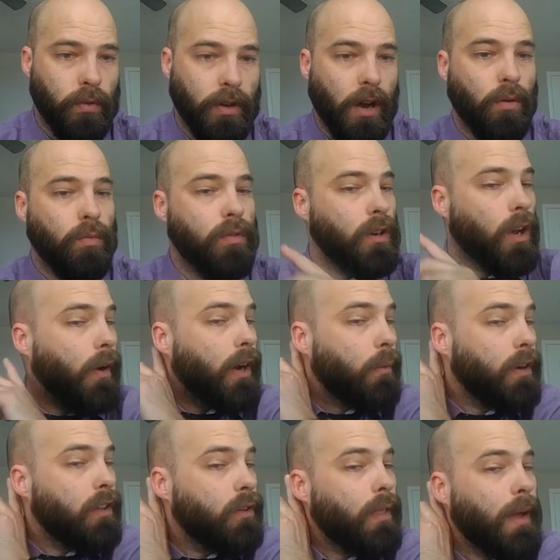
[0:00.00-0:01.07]
I don't
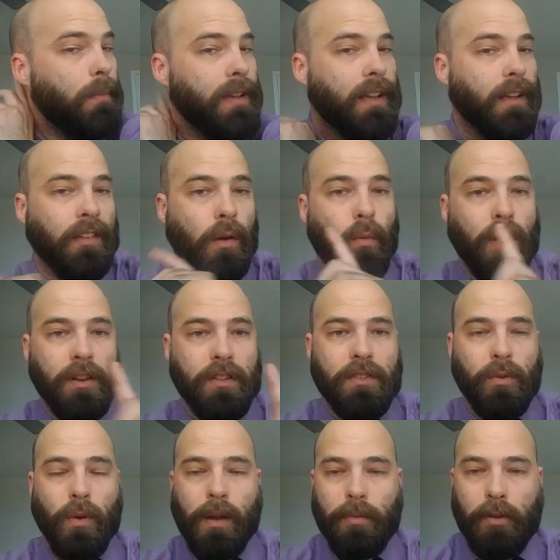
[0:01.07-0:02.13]
want to do that because I want
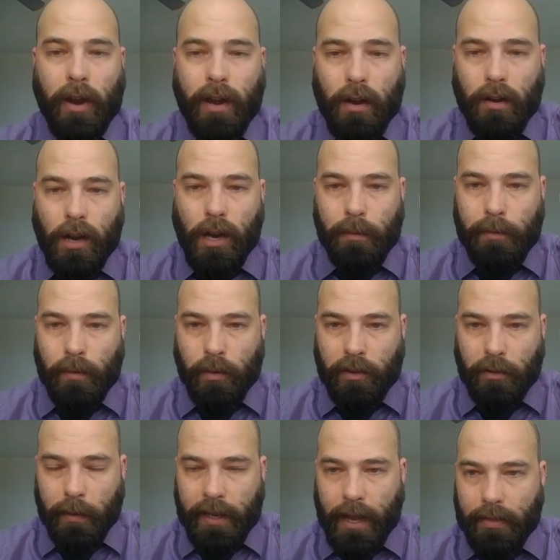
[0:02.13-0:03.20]
to upgrade our army
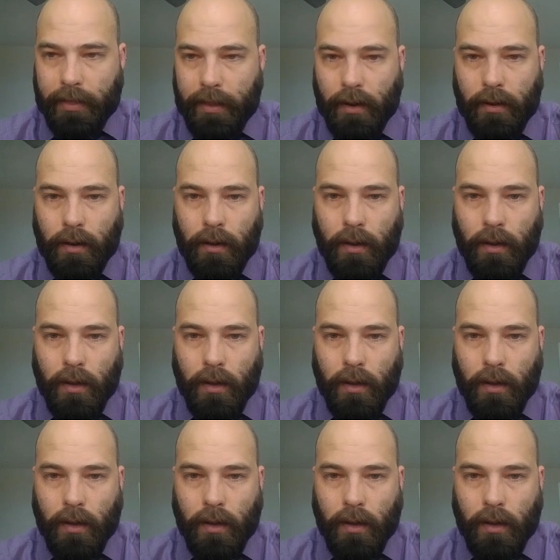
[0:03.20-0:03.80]
once we get there.